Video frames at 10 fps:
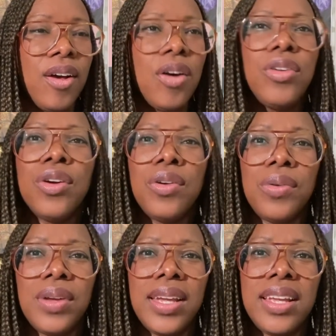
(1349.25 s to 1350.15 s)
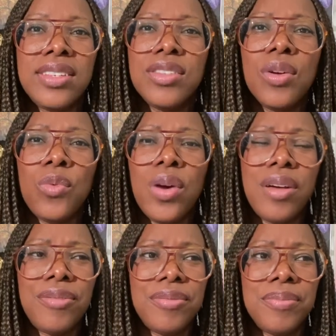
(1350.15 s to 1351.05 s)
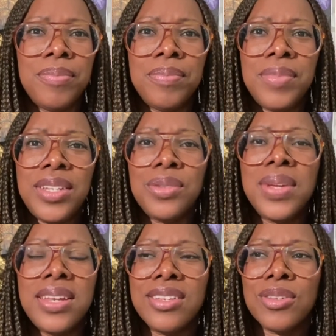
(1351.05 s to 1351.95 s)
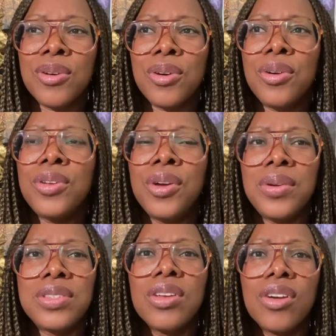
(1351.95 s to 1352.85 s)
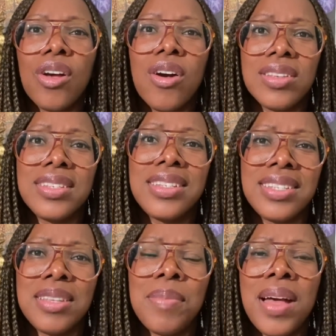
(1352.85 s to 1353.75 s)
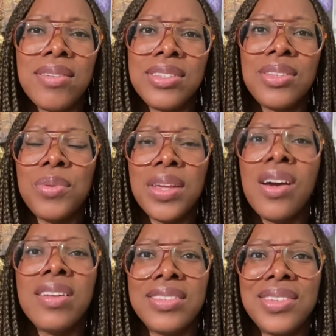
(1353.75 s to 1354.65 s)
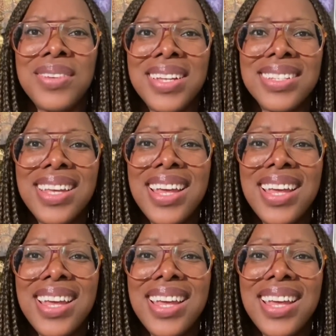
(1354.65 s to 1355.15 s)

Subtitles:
oh no, it's not worth me doing this, or oh no, it's going to cost this amount, so we can't do it.